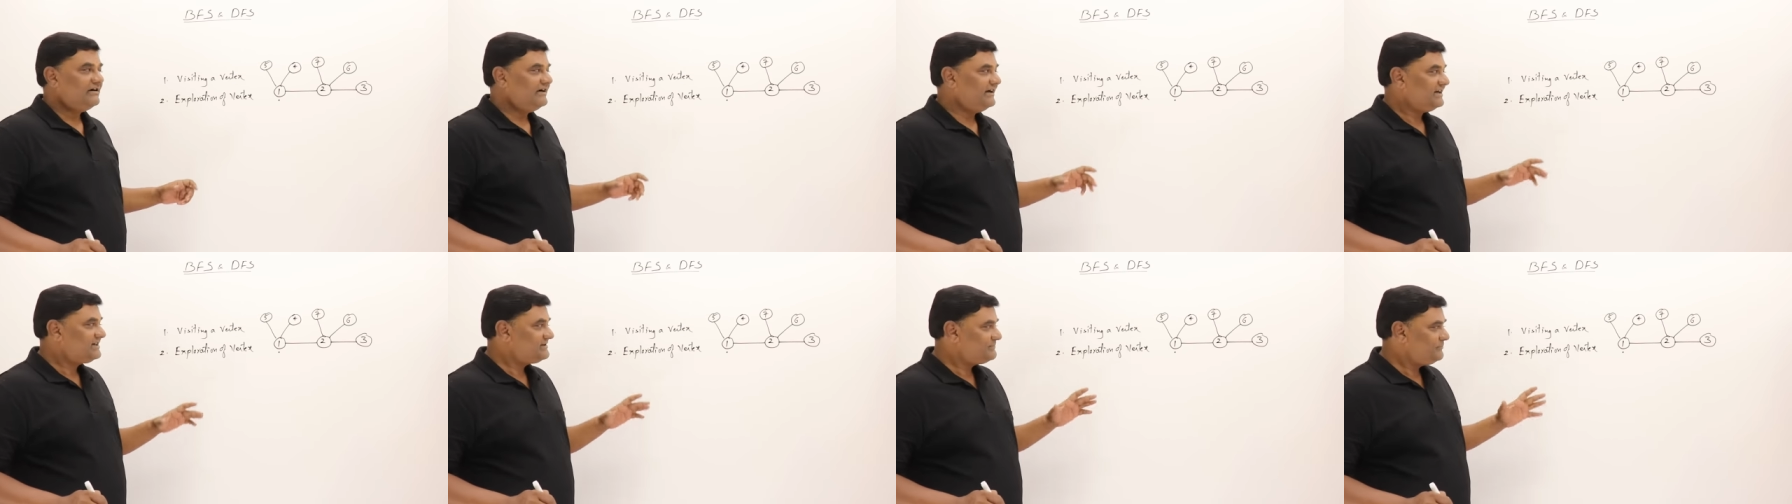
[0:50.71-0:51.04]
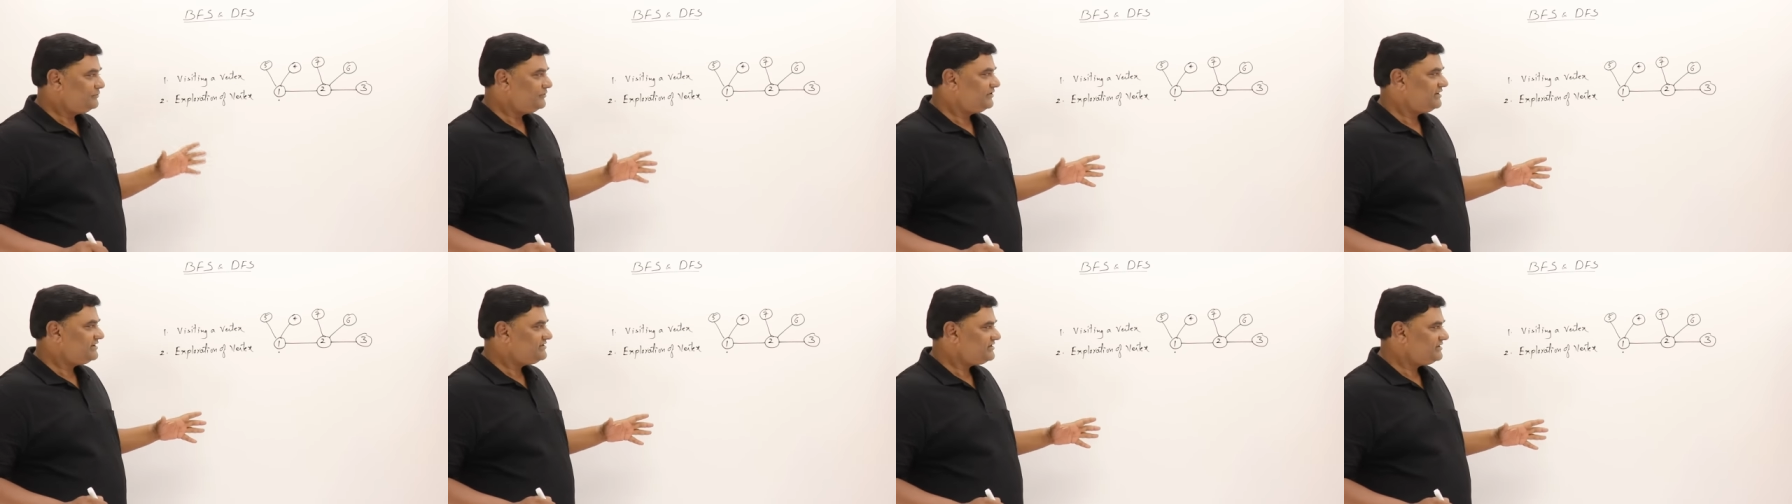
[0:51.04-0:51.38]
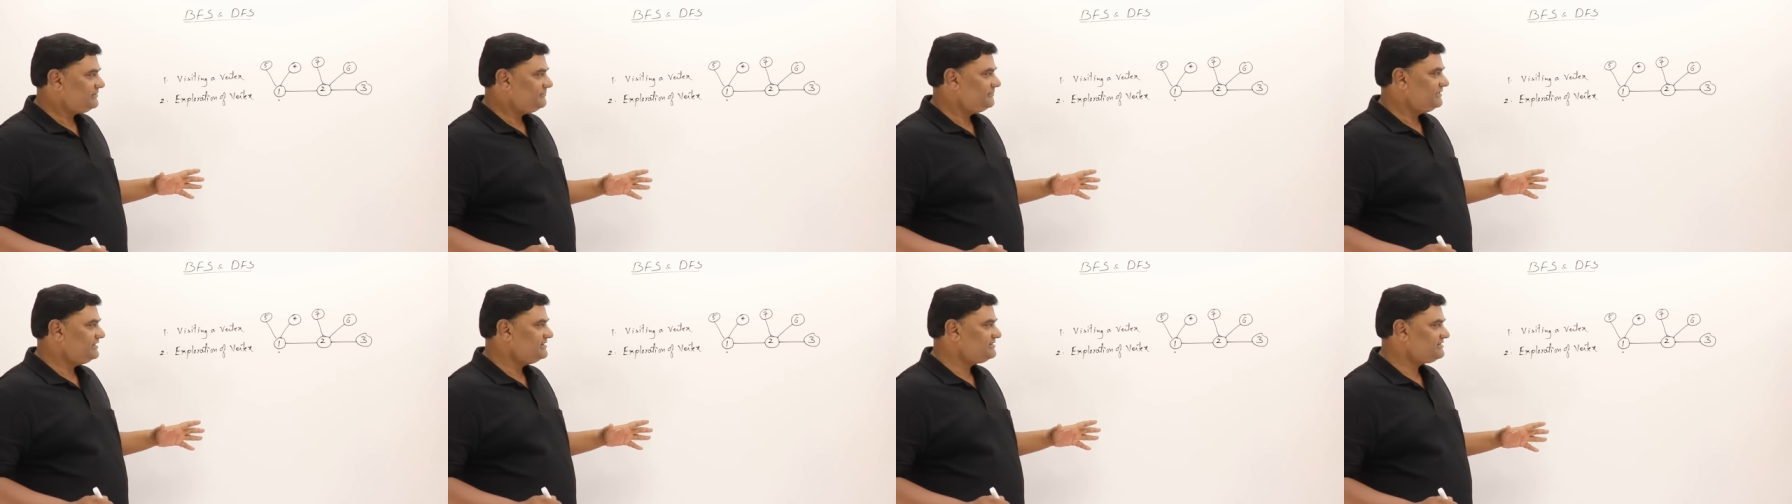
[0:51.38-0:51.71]

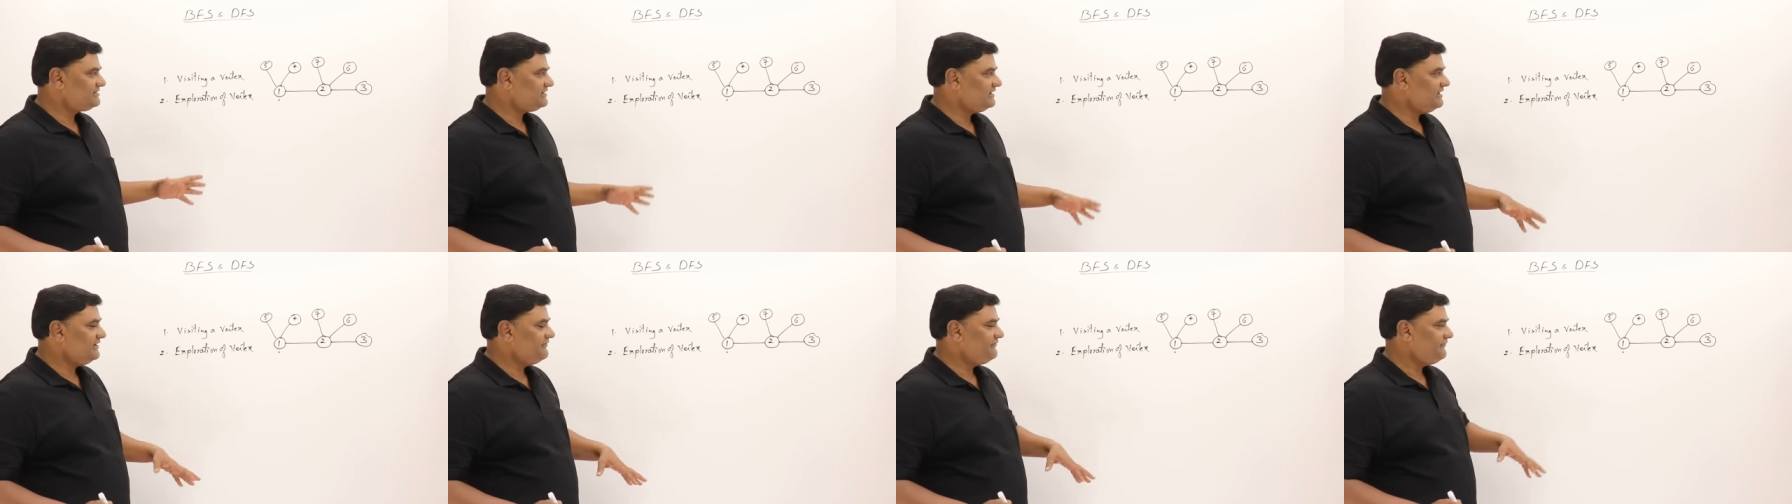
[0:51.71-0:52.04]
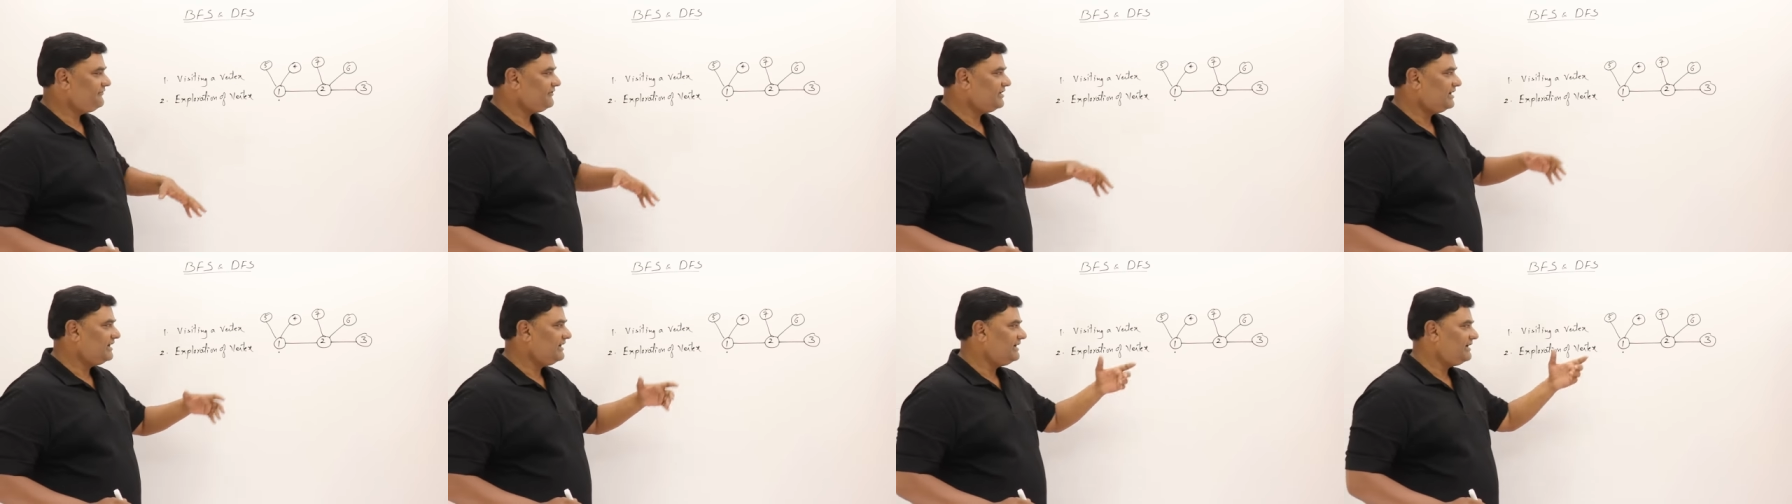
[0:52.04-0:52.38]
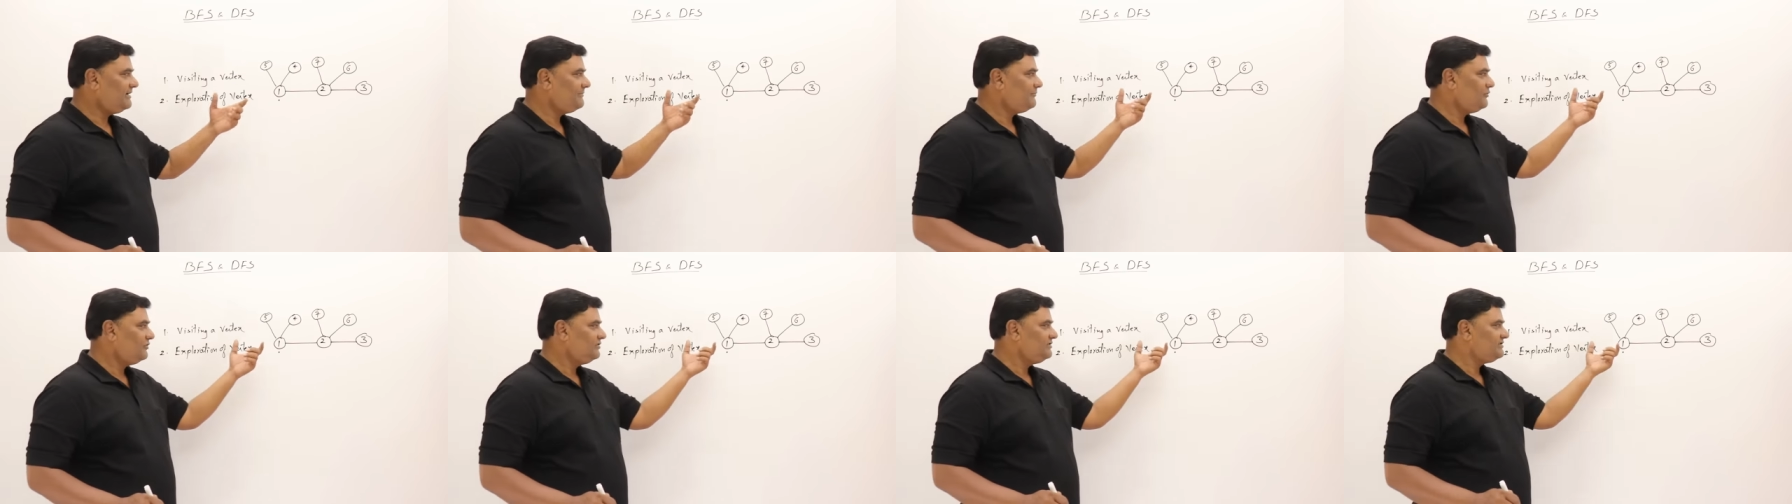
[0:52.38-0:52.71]
Exploration means if I
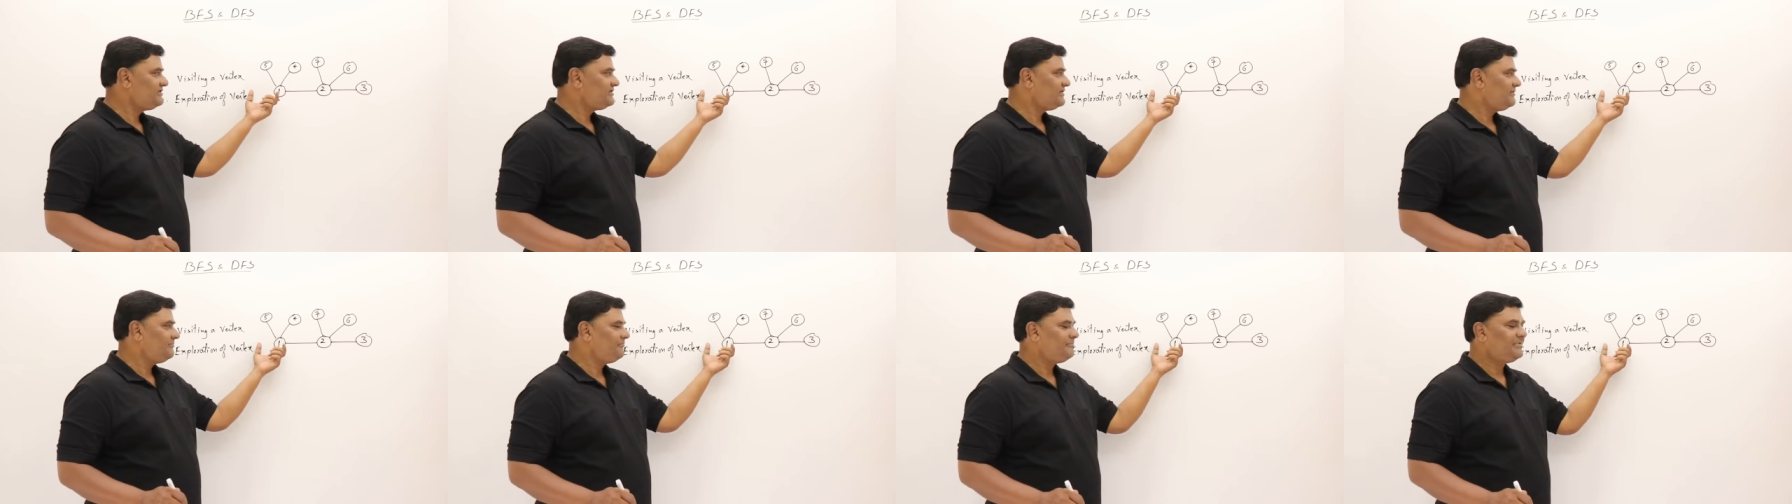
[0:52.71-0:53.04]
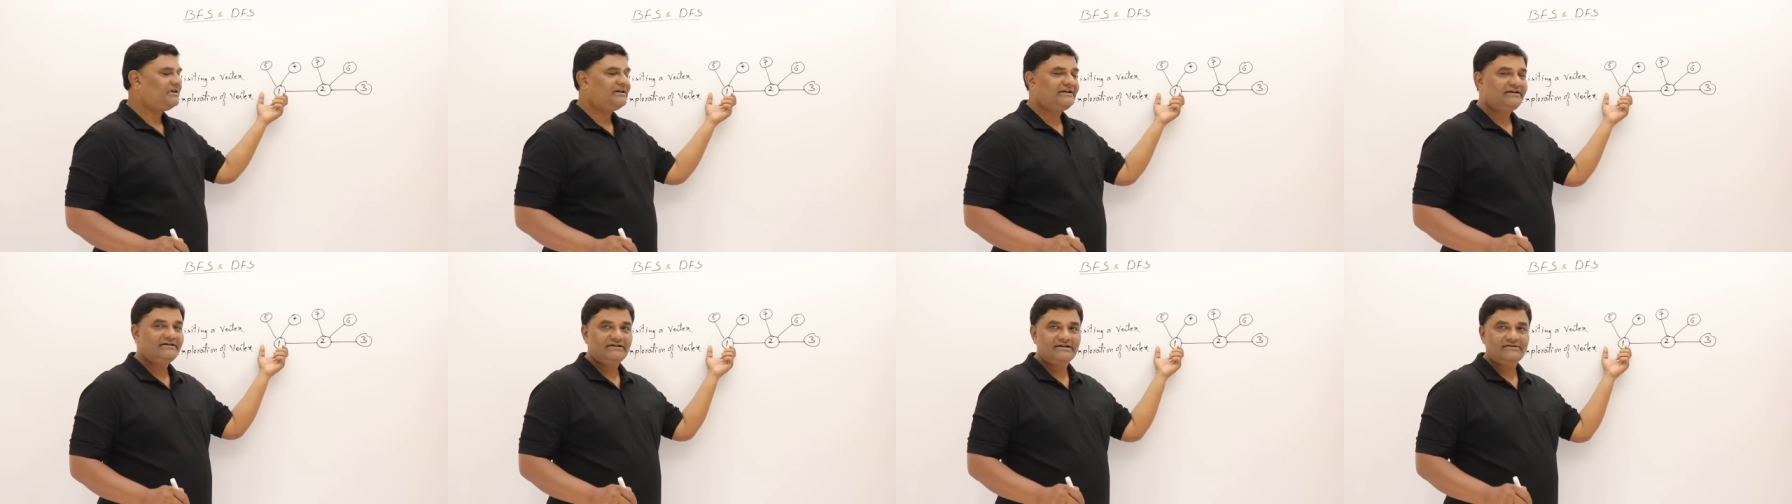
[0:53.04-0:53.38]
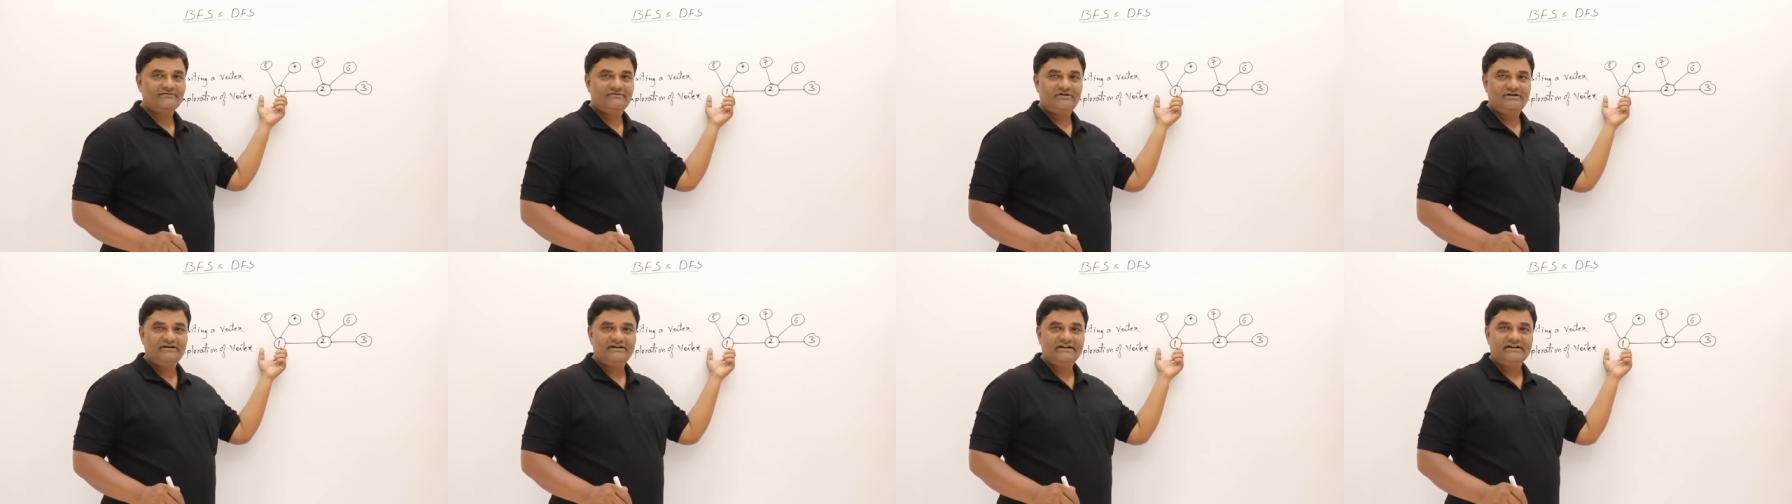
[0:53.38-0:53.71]
am on some
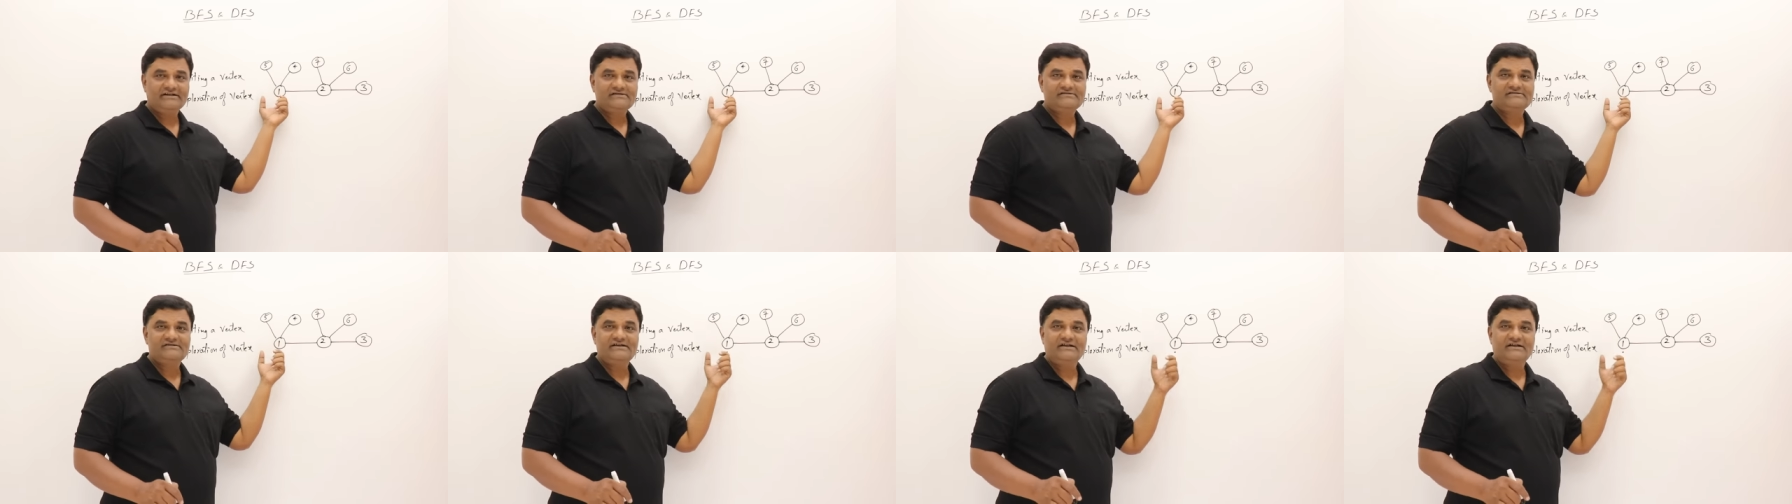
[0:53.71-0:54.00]
particular vertex,